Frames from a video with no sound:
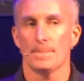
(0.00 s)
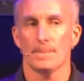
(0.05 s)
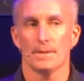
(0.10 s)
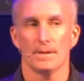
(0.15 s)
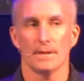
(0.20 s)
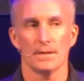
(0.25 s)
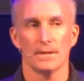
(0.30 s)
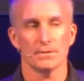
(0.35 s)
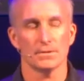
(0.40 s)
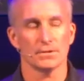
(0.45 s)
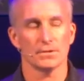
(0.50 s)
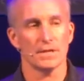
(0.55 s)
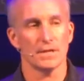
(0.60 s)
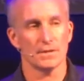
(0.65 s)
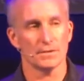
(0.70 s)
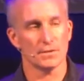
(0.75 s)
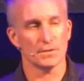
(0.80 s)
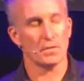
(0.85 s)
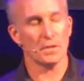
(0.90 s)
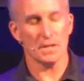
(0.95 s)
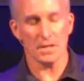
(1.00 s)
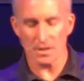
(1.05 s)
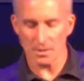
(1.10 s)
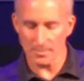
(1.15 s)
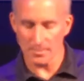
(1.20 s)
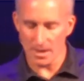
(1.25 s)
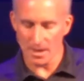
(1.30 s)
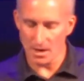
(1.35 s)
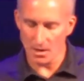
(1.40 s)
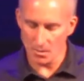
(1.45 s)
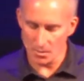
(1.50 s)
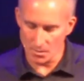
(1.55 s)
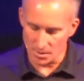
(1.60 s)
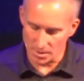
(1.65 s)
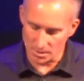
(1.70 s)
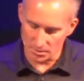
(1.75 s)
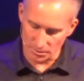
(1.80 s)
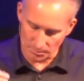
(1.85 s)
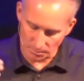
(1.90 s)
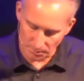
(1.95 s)
is, is thinking about how the
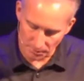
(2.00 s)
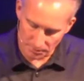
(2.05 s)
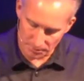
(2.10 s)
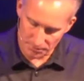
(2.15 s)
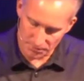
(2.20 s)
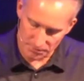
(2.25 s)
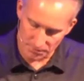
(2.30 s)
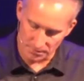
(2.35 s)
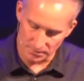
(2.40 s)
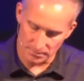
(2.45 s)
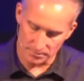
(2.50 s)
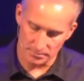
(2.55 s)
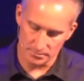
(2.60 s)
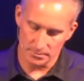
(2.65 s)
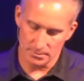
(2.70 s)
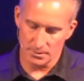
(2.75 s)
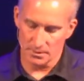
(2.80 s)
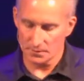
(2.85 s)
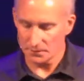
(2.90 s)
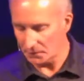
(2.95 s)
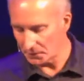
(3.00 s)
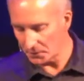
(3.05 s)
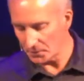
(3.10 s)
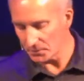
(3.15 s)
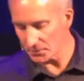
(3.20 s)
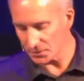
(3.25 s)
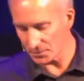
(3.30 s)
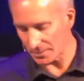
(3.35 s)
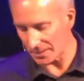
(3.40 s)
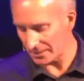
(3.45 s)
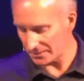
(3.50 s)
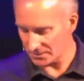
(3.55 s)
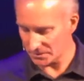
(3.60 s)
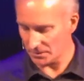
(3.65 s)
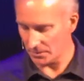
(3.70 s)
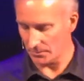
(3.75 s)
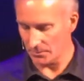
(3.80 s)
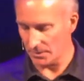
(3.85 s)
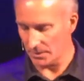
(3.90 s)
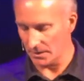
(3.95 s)
other person feels about
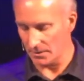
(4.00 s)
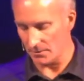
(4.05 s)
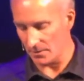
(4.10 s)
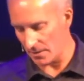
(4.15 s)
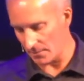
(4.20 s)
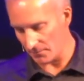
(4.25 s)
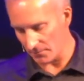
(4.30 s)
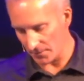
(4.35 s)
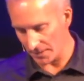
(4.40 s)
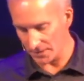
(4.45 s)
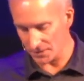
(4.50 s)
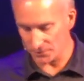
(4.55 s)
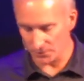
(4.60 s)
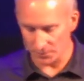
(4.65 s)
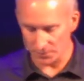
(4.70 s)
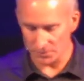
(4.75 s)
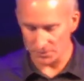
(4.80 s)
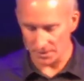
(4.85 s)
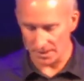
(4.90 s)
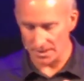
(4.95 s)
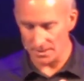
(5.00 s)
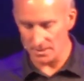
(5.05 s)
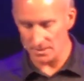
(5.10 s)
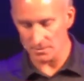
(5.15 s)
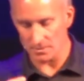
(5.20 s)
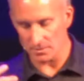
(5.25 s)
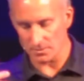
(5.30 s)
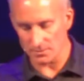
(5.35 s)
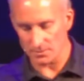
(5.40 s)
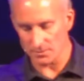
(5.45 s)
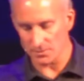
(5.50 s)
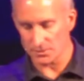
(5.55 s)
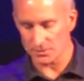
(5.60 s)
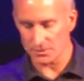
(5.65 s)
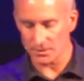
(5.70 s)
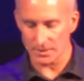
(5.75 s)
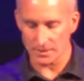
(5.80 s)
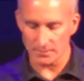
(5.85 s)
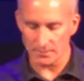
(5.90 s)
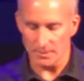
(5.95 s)
something and, and vice versa. I need to
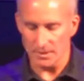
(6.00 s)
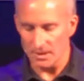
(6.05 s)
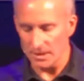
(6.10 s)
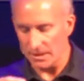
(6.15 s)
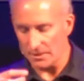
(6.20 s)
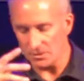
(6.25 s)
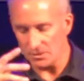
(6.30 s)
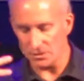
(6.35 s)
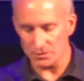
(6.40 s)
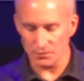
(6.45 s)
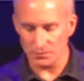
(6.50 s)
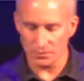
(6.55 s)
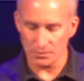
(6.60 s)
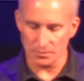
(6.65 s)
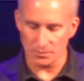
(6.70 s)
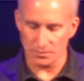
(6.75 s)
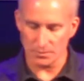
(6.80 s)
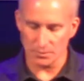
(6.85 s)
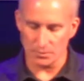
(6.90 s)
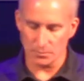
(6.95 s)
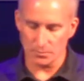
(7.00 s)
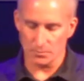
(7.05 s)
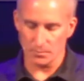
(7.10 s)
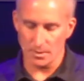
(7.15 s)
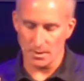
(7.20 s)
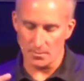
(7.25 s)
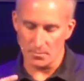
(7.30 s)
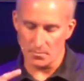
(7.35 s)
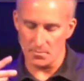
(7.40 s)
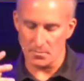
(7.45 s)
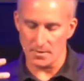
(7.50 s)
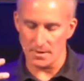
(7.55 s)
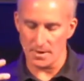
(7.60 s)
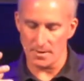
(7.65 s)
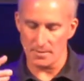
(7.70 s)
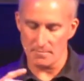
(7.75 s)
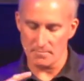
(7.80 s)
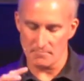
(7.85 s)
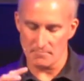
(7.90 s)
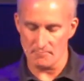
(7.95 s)
understand if she's feeling a certain way that
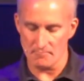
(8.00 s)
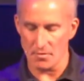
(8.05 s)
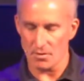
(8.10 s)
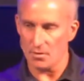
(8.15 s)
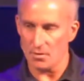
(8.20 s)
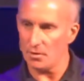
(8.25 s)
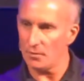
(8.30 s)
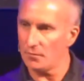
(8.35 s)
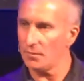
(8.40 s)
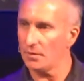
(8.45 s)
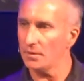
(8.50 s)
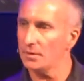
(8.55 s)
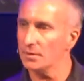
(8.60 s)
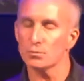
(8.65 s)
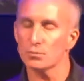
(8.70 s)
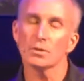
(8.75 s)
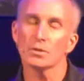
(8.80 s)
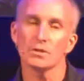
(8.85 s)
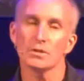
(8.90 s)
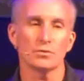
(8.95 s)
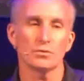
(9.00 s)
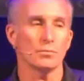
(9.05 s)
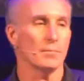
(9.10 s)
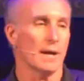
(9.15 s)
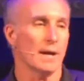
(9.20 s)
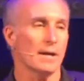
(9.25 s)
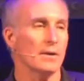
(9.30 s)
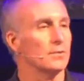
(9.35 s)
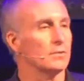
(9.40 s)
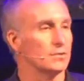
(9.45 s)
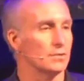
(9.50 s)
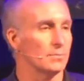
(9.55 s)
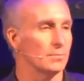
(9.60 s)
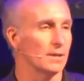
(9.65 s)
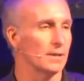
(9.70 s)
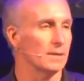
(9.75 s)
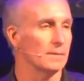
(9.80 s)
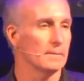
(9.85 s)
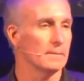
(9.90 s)
her feelings really do matter to me.